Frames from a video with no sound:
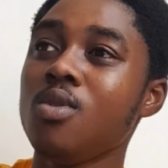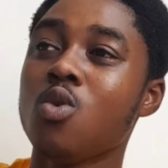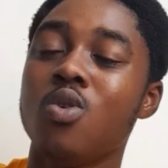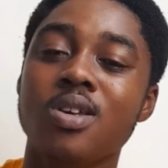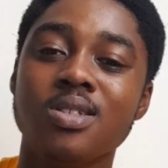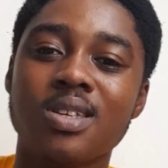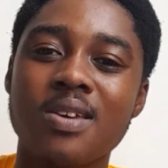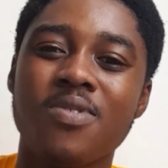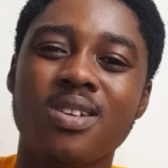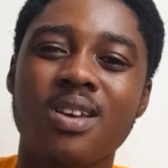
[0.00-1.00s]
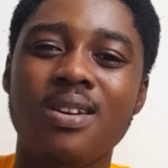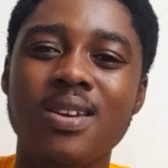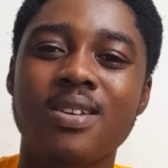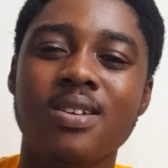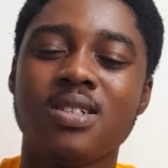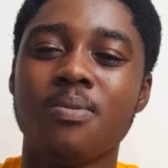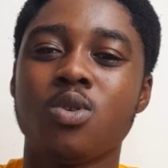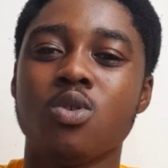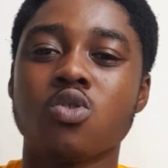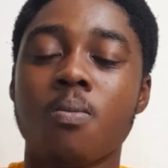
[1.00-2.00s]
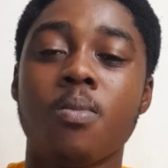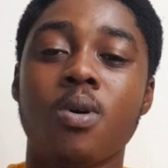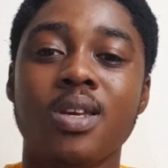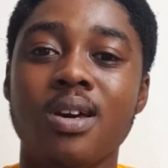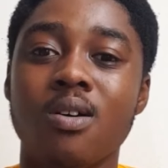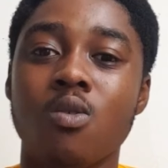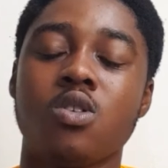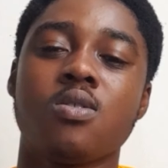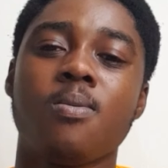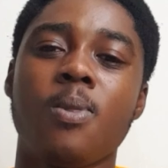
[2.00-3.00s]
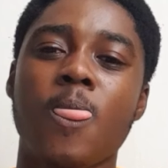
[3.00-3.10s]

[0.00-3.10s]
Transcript: or he's given the leadership to somebody else,